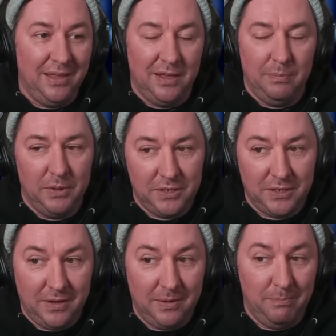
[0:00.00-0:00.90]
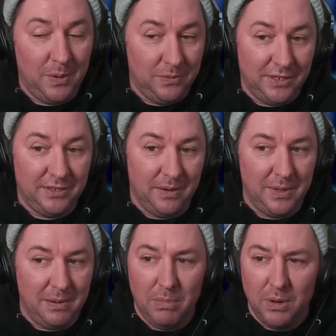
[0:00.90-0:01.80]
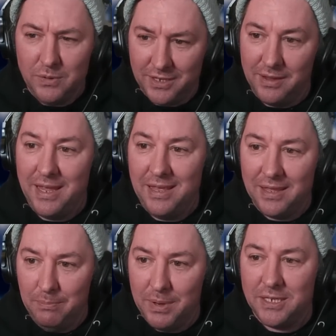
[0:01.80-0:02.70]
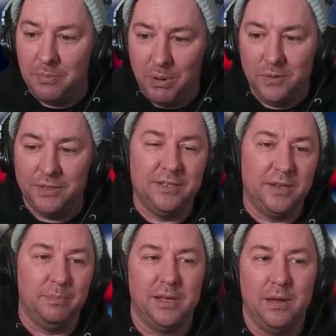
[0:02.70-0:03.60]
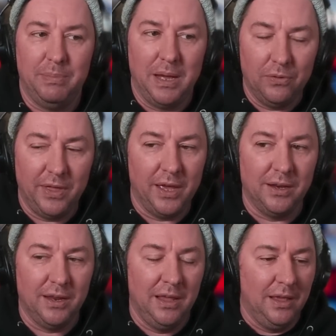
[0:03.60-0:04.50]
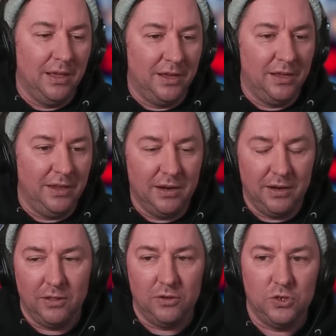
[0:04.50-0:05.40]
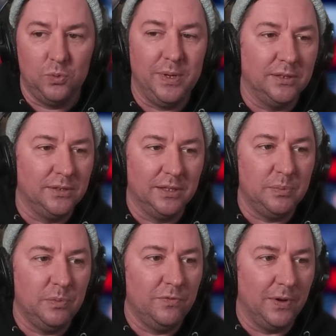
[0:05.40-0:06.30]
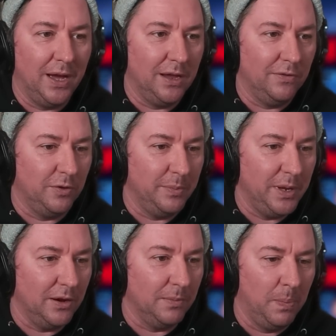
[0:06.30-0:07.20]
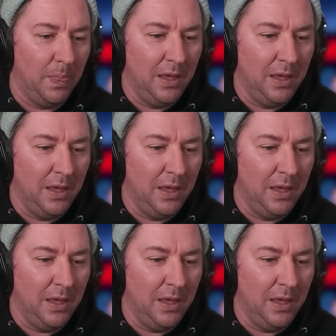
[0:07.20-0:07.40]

Elon Musk posted something. Musk, Elon Musk posted something about that uh, in another tweet. So let's move on from here.